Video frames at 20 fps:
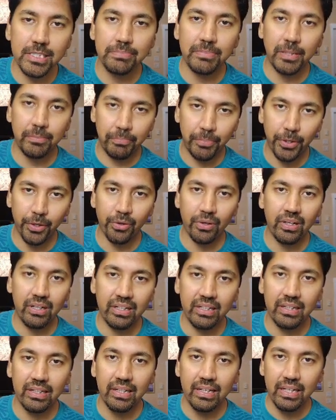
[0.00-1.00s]
but
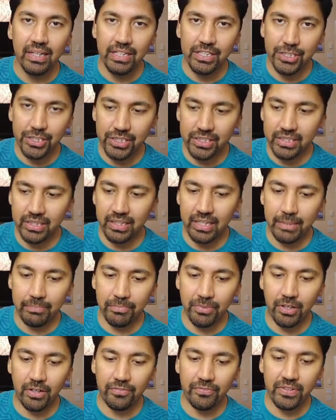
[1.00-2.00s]
purely just the net
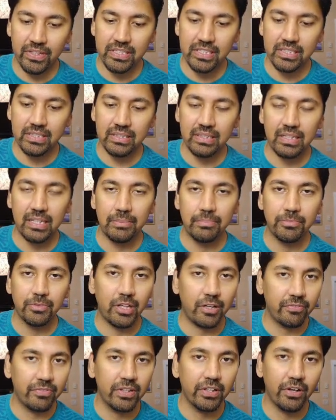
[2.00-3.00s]
profits
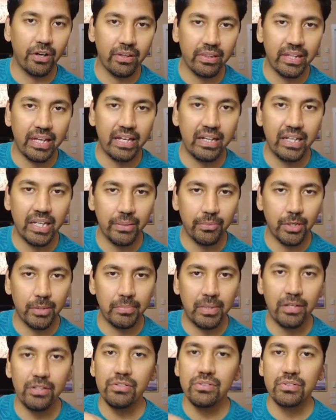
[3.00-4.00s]
roughly on that day were
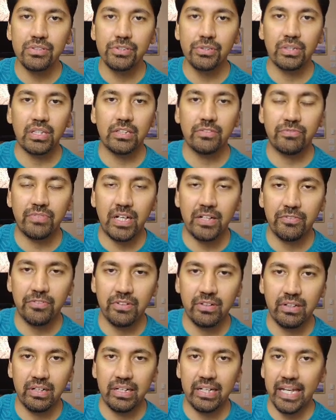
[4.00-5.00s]
about
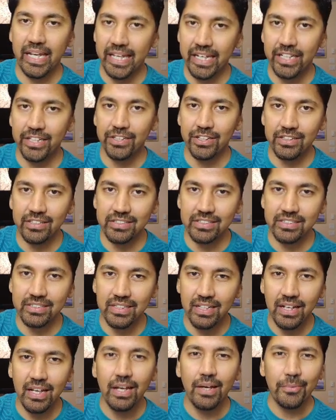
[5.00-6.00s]
$2,580,
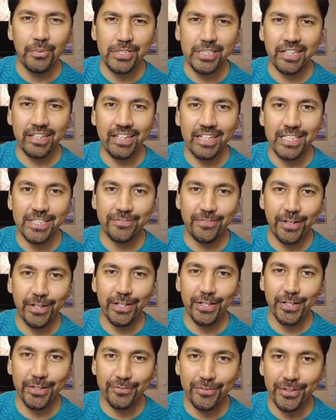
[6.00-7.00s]
which I think is
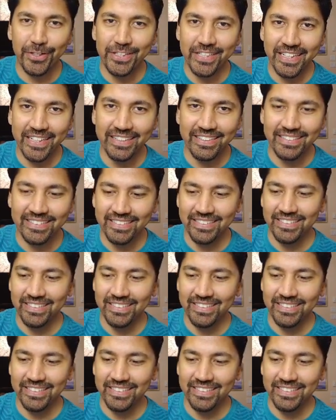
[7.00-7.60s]
fairly good for a day.